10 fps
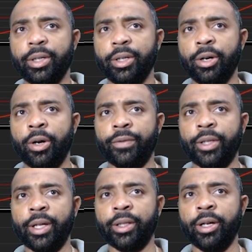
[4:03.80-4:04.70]
off
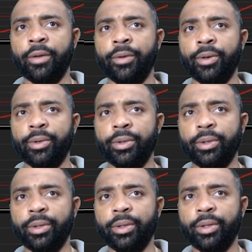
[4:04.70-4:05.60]
that level,
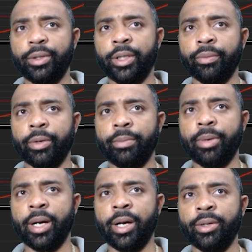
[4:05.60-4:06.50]
then we
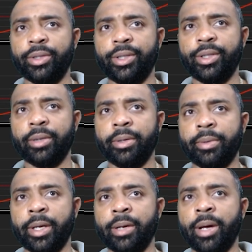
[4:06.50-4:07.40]
bounced,
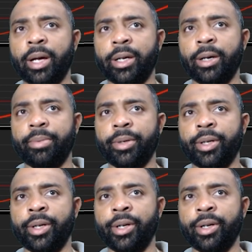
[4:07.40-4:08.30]
came back up
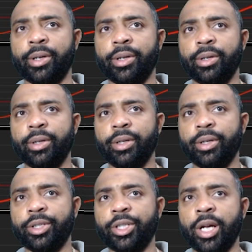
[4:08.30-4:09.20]
here,
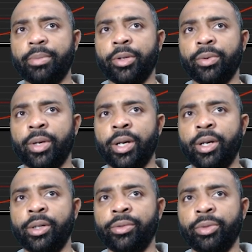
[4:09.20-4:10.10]
chopped
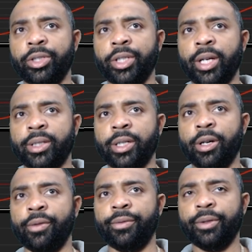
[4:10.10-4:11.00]
around, rejected
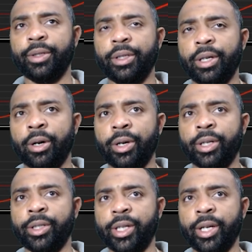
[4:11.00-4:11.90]
off our
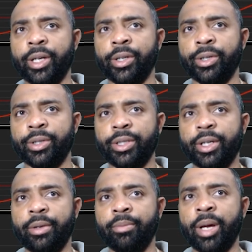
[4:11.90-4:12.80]
indicators,
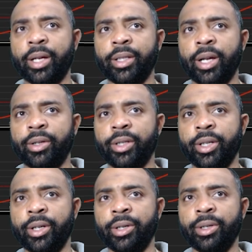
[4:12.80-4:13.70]
back down
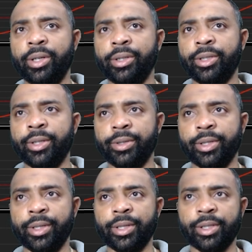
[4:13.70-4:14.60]
here to
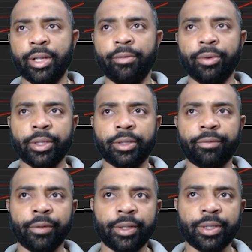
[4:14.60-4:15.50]
this level, this
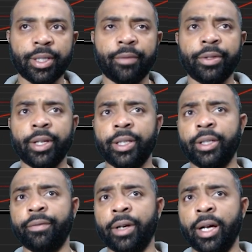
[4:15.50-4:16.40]

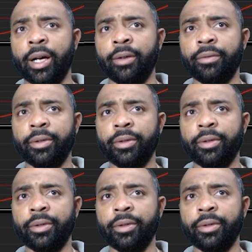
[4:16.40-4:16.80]
57.95.